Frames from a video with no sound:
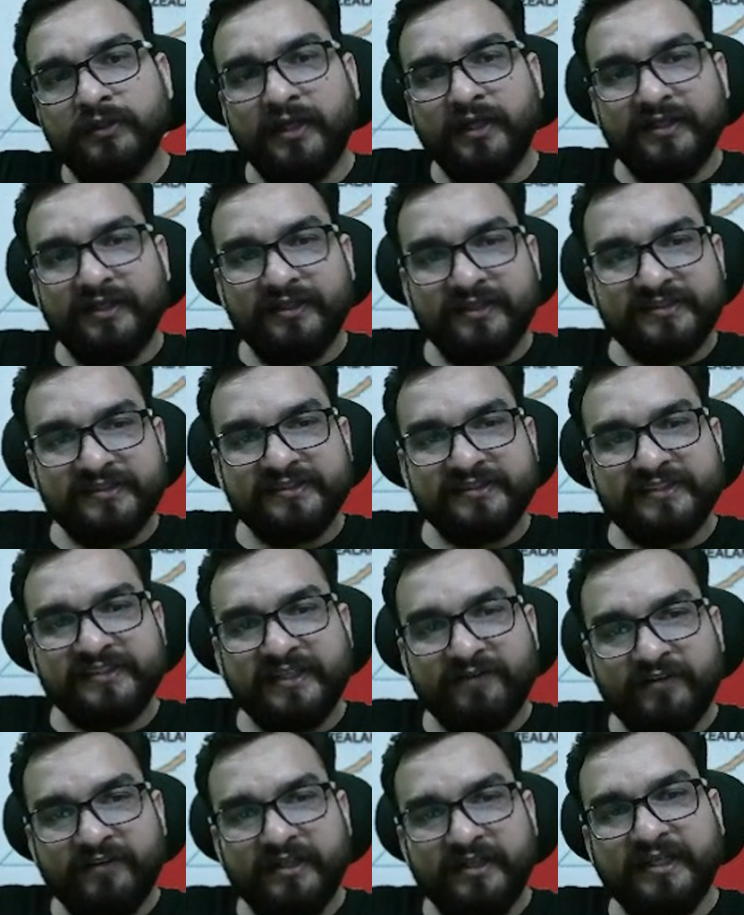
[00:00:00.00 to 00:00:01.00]
and this is
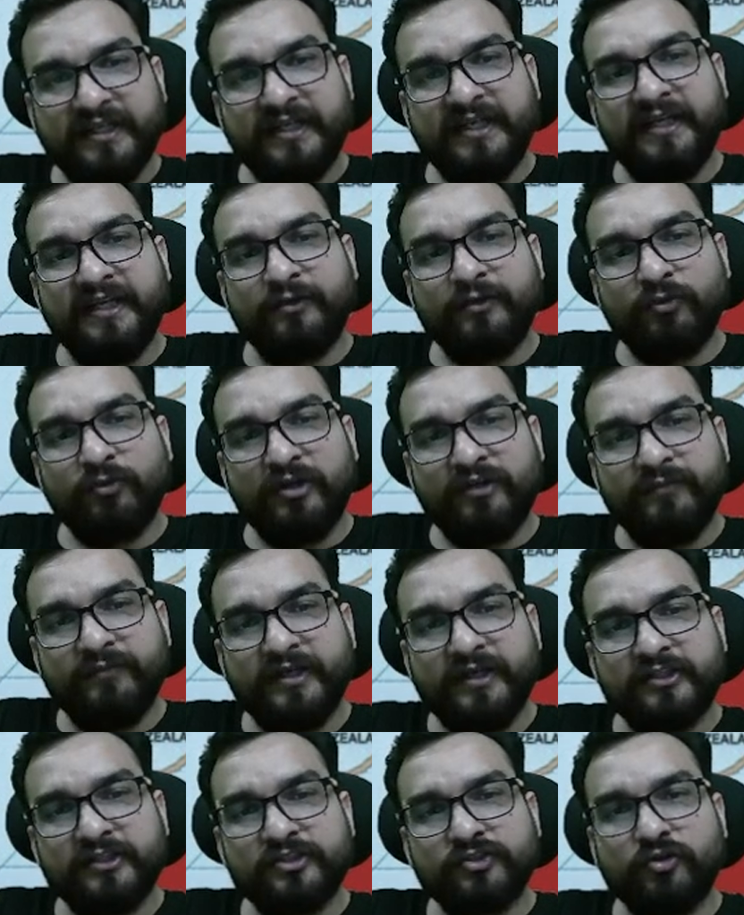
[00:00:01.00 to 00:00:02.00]
7 degree 12
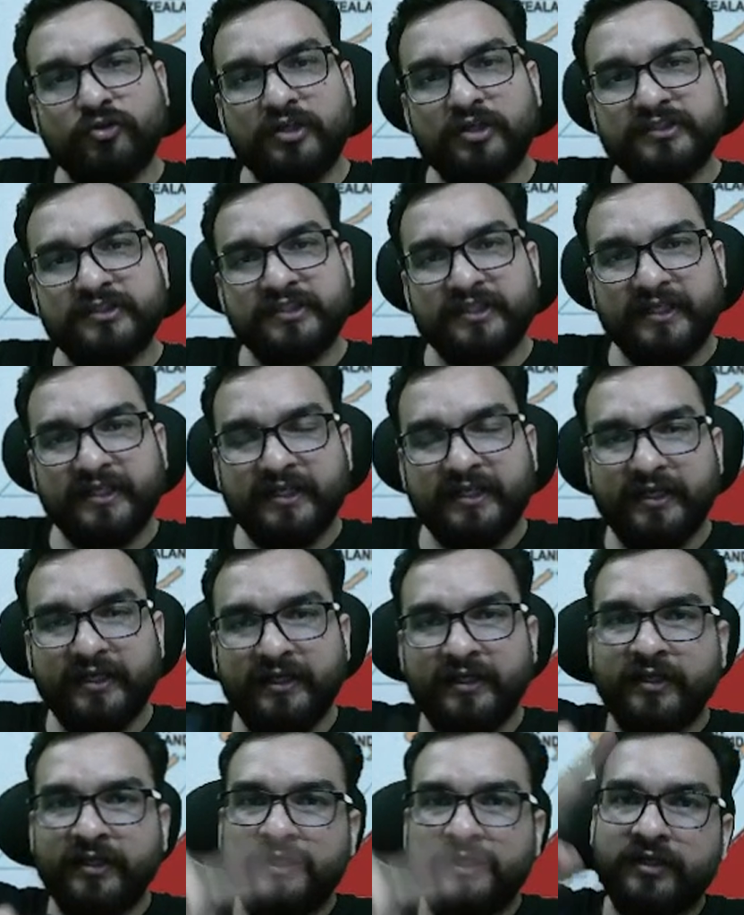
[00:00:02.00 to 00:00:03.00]
minutes north se leke
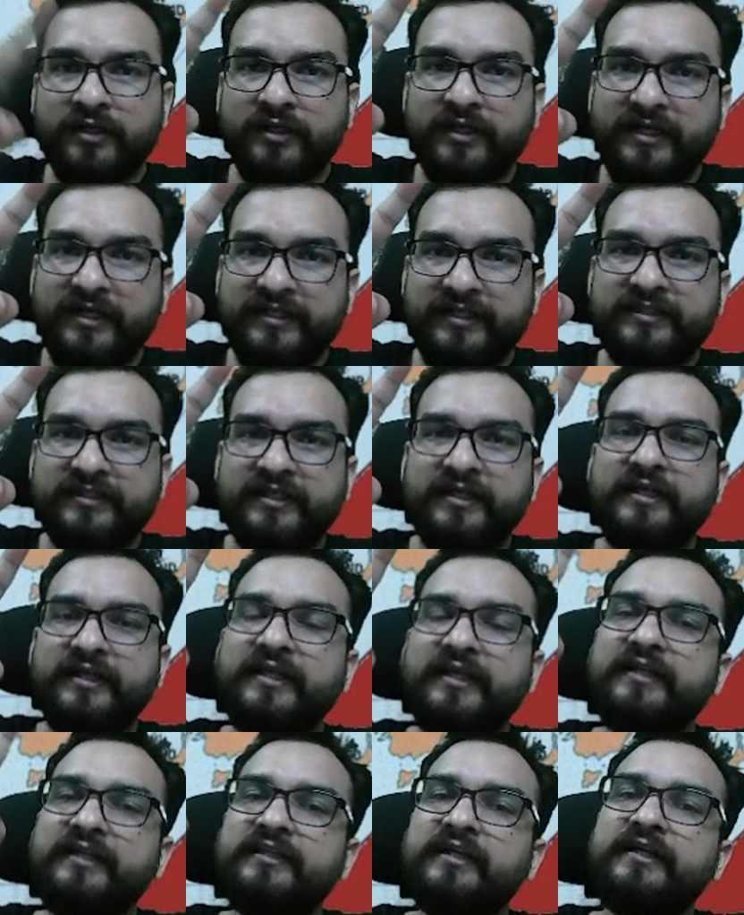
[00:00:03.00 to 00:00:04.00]
83
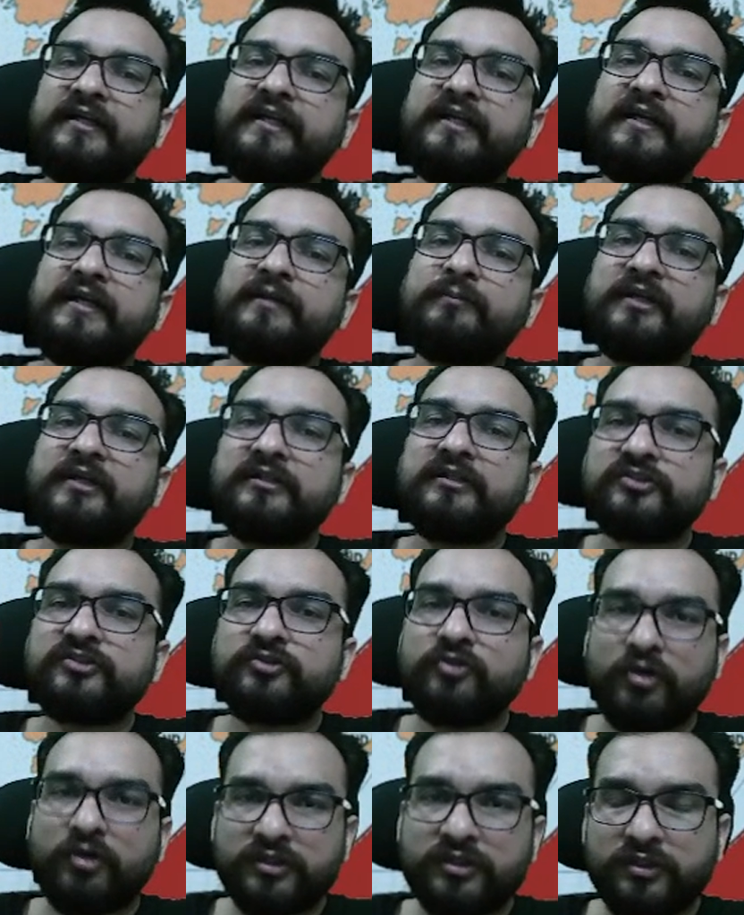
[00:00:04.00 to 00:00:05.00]
degree 38 minutes
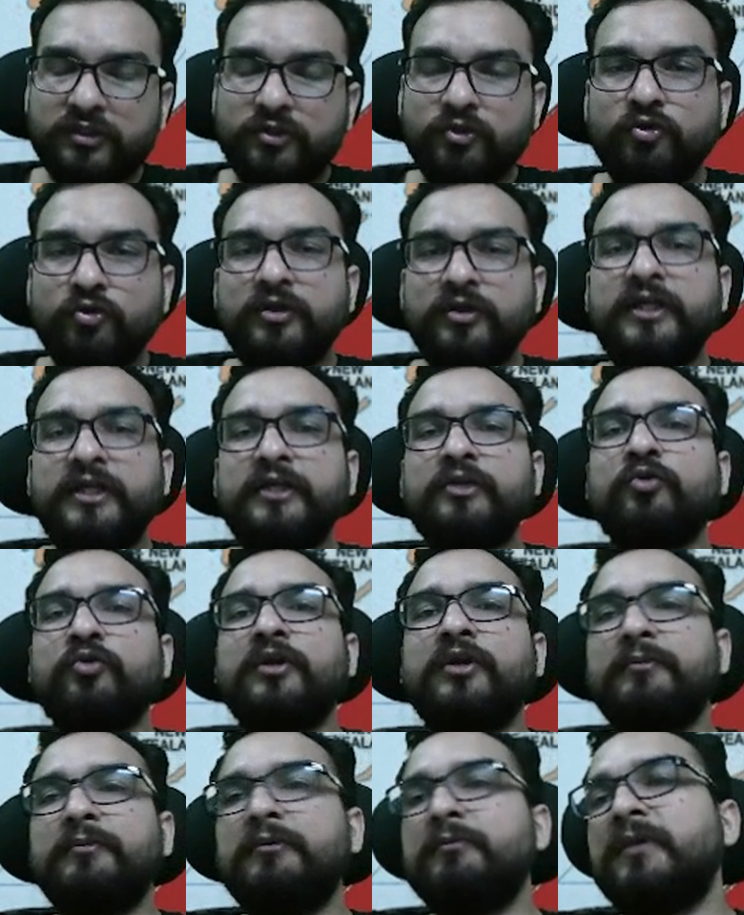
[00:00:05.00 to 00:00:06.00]
north. No need to
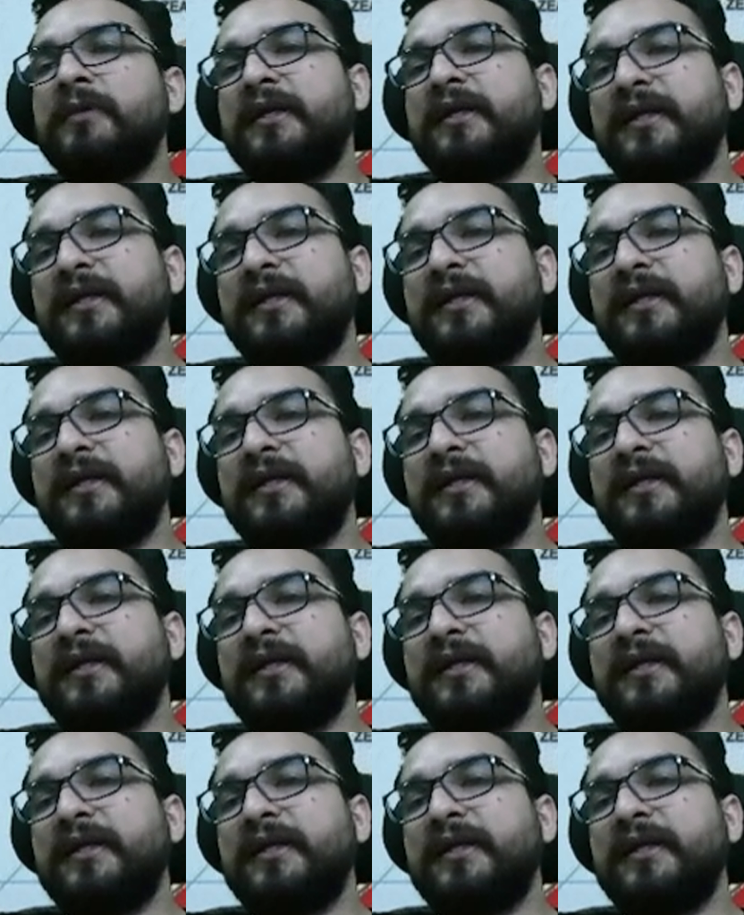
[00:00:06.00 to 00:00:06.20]
remember